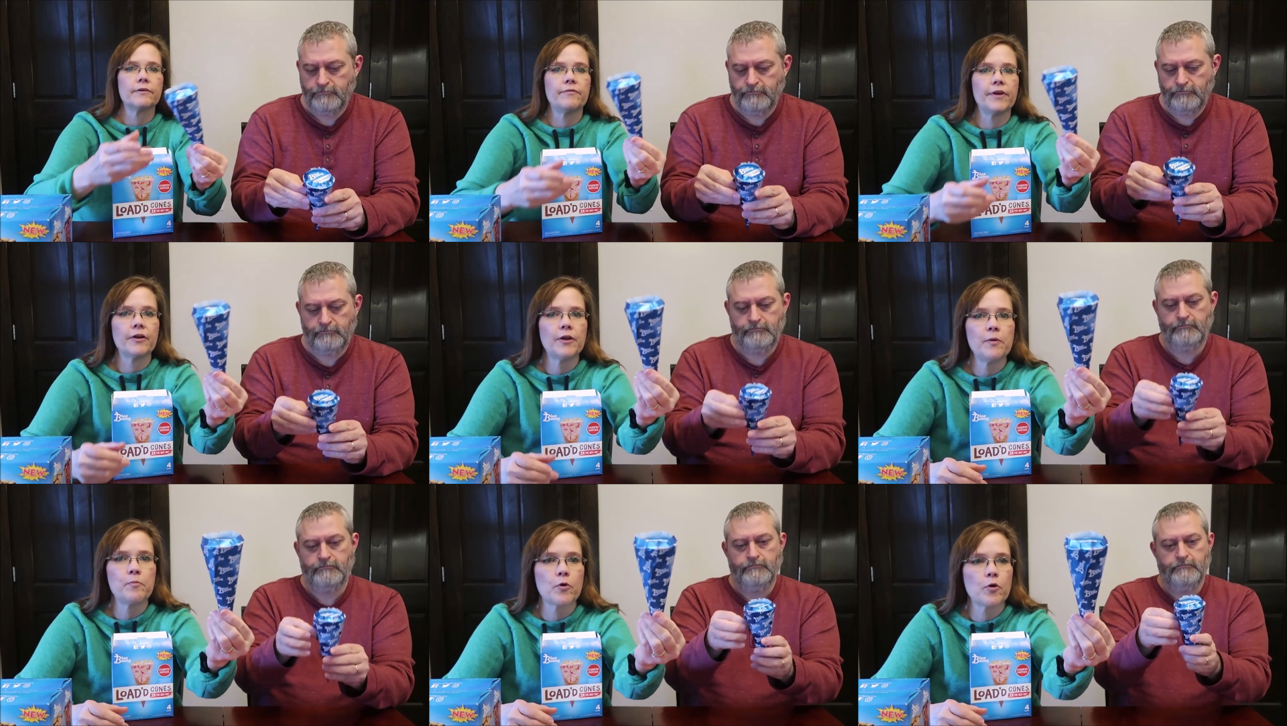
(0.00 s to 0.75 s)
Speaker 1: a
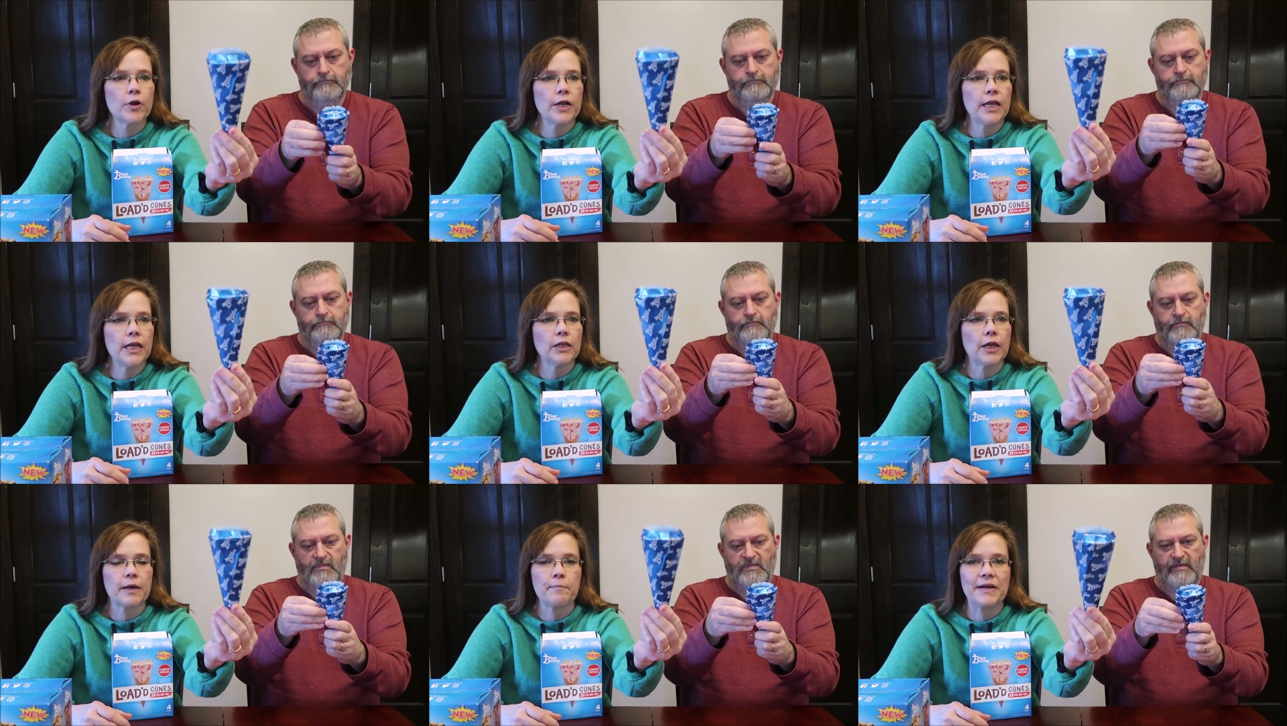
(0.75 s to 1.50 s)
very pretty,
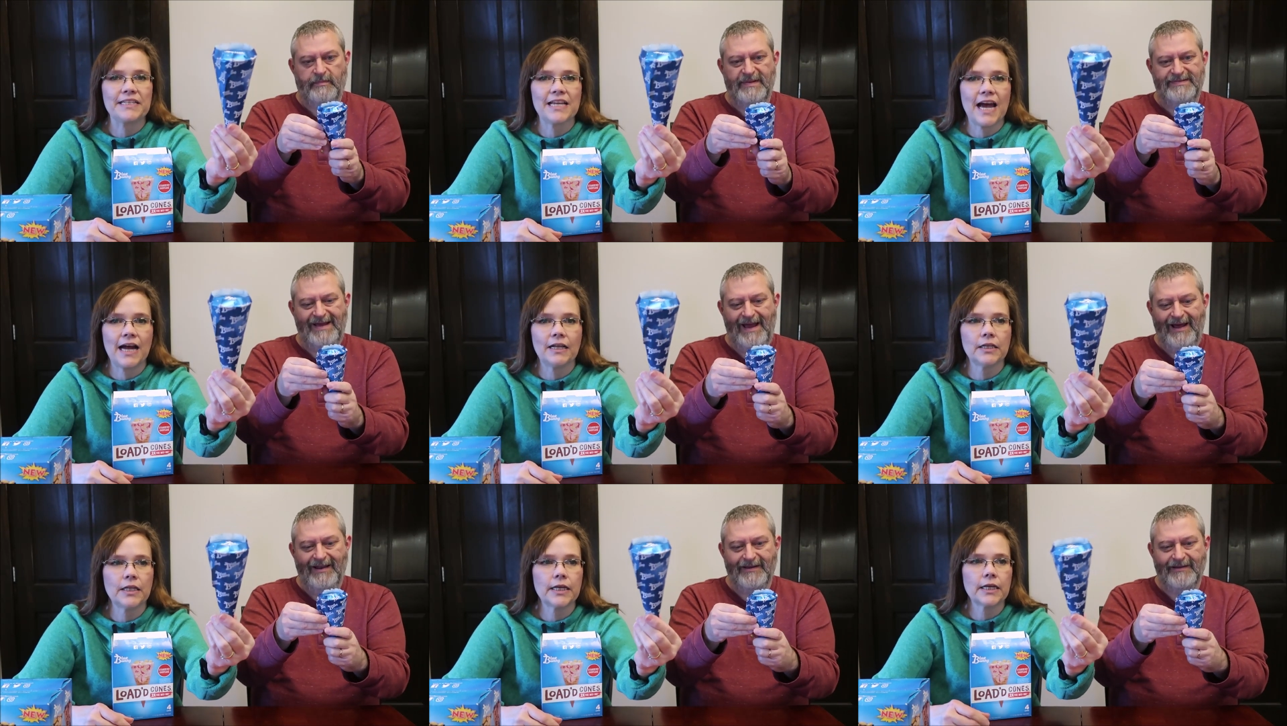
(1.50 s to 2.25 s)
like it's
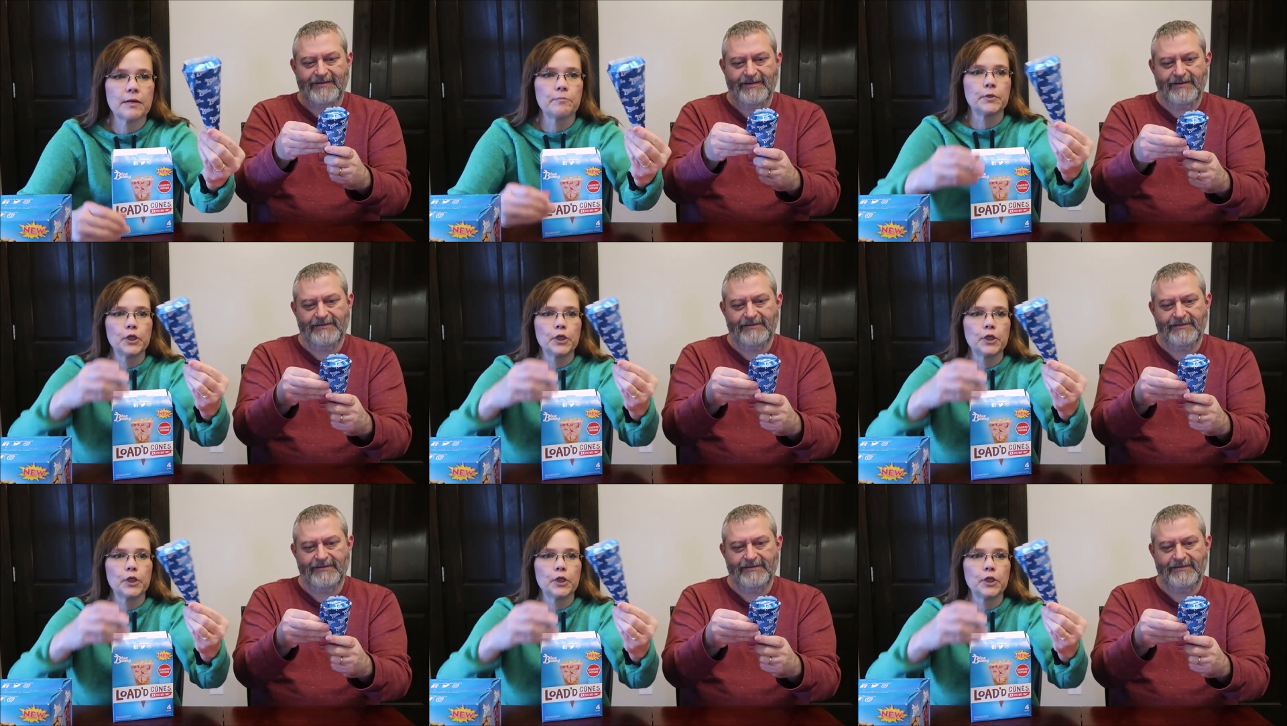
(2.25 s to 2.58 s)
metallic, metallic yeah.